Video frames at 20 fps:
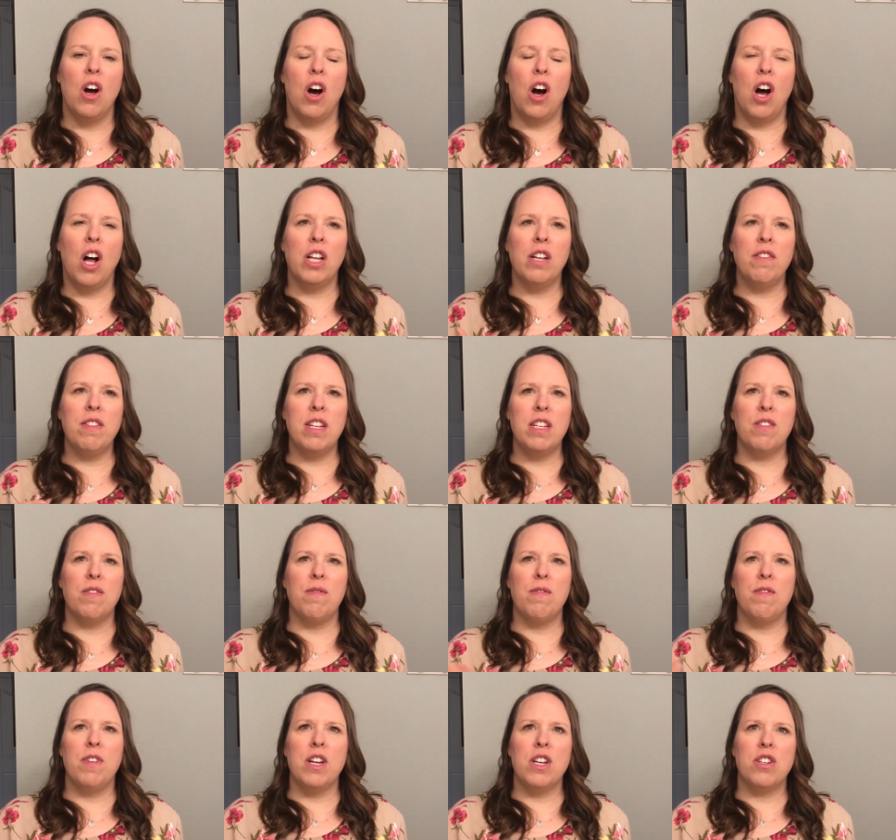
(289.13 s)
all of these
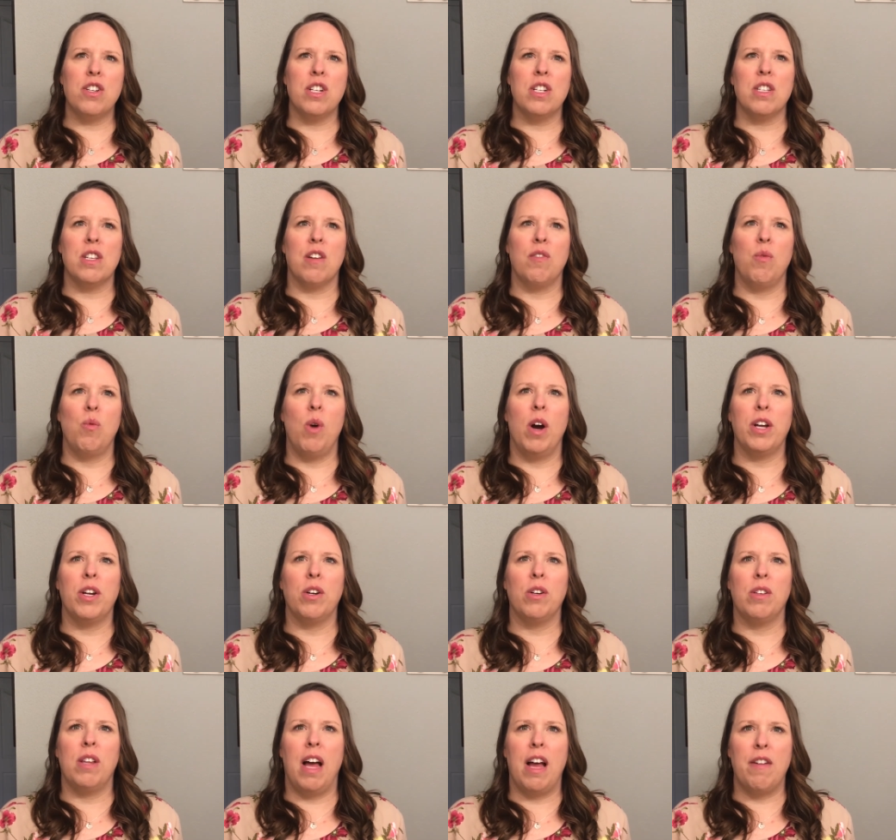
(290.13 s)
visions of what
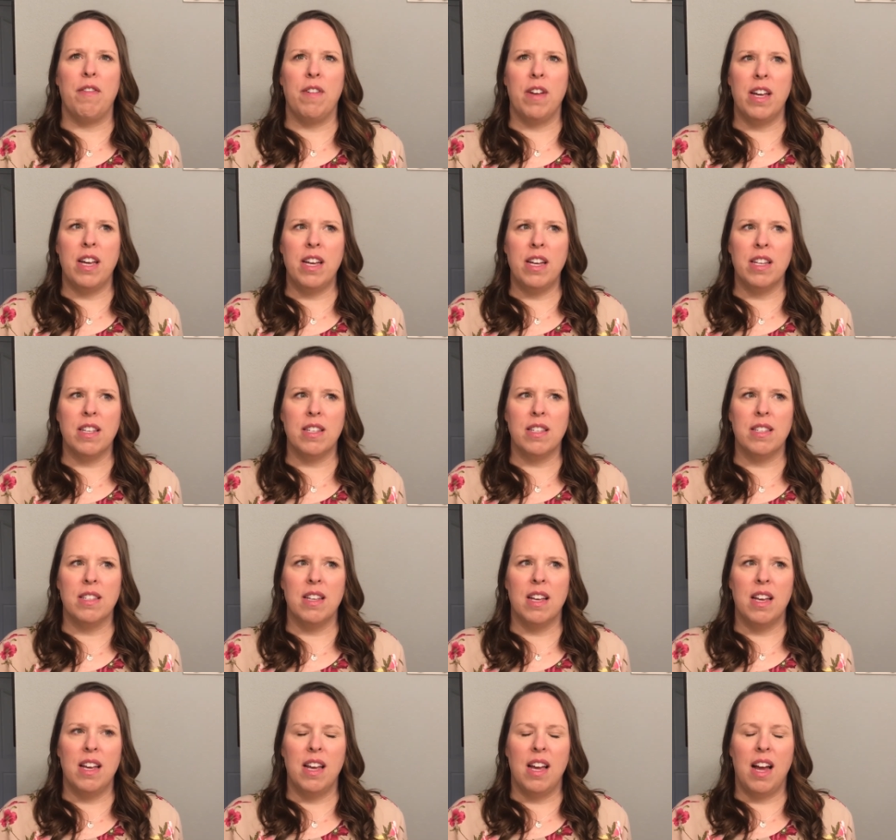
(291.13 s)
your life
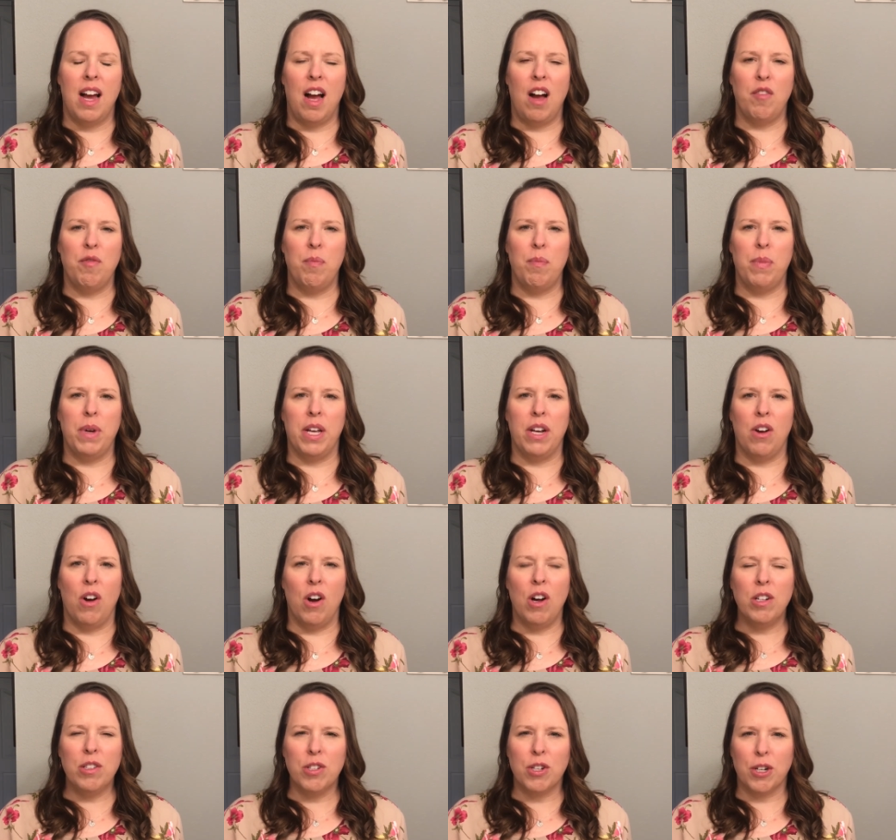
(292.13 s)
is have been
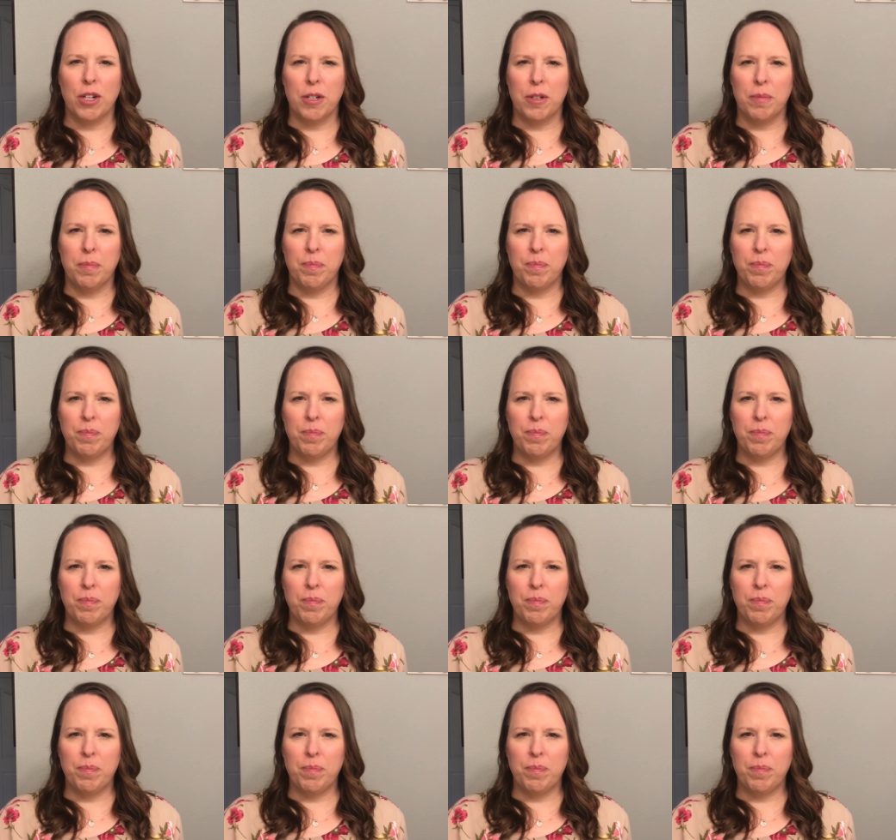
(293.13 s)
altered.